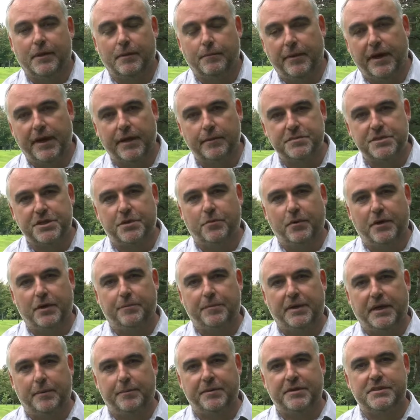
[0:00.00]
My name is
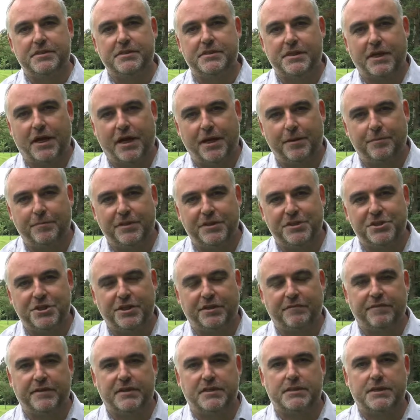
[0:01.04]
Gwilym Gibbons, I'm the
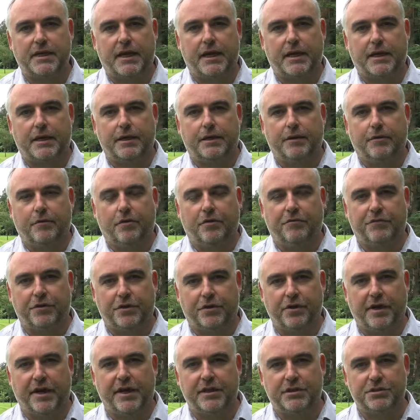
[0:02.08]
Chief Exec of the
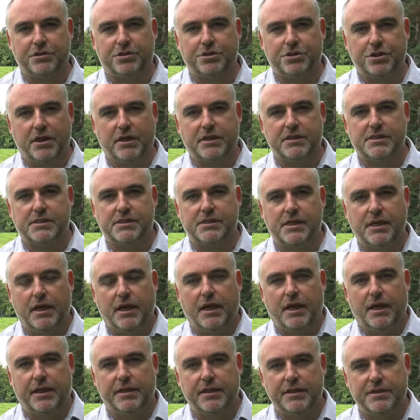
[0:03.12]
Crichton Trust,
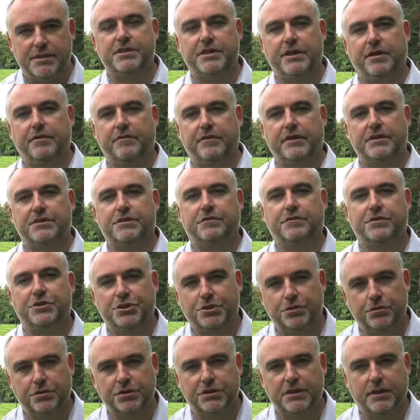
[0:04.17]
and this series of
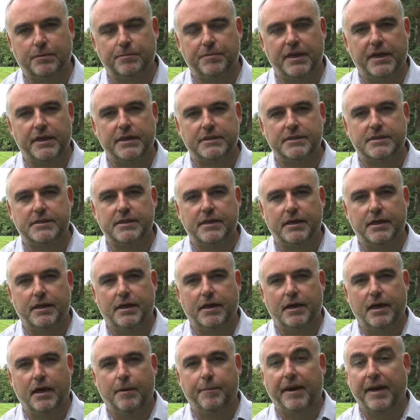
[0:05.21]
short updates
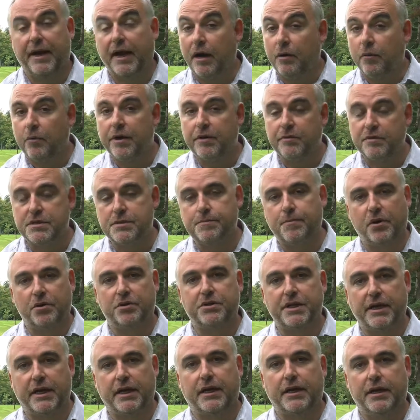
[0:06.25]
about how we're
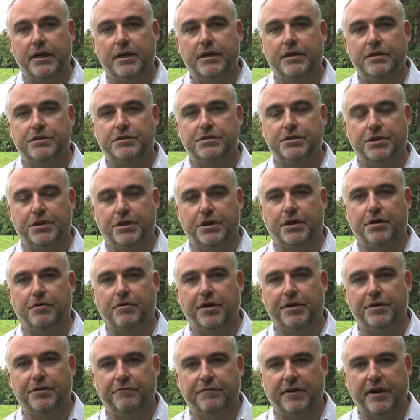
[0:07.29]
responding to the
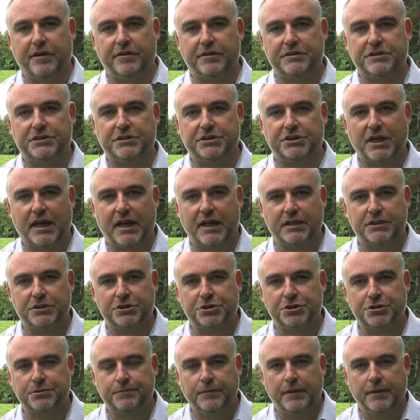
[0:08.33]
coronavirus challenge.